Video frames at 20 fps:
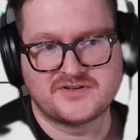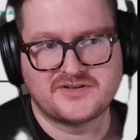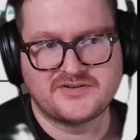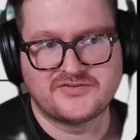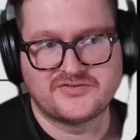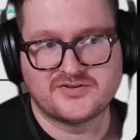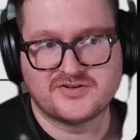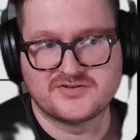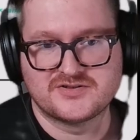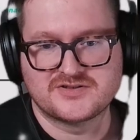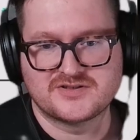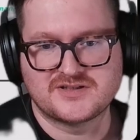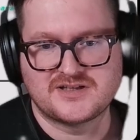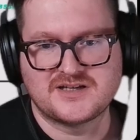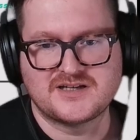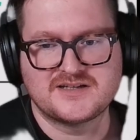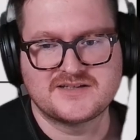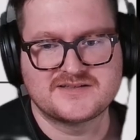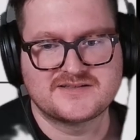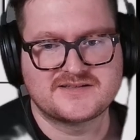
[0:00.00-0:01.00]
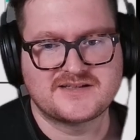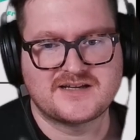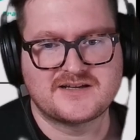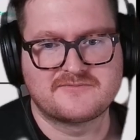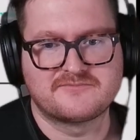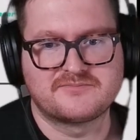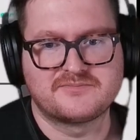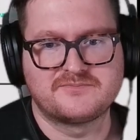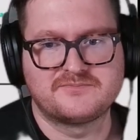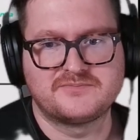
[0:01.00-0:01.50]
socialize
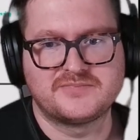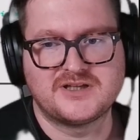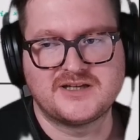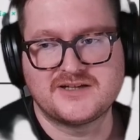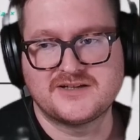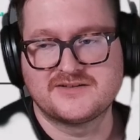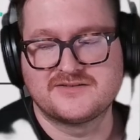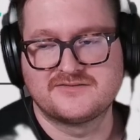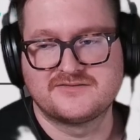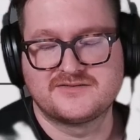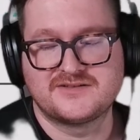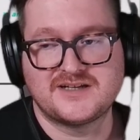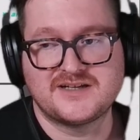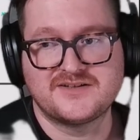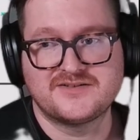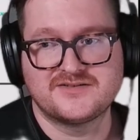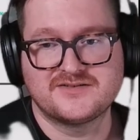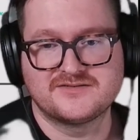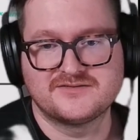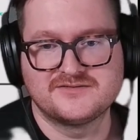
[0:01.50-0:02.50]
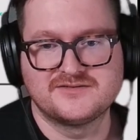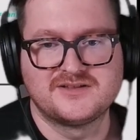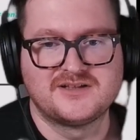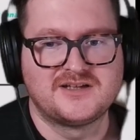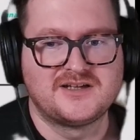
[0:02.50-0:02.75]
that plant data.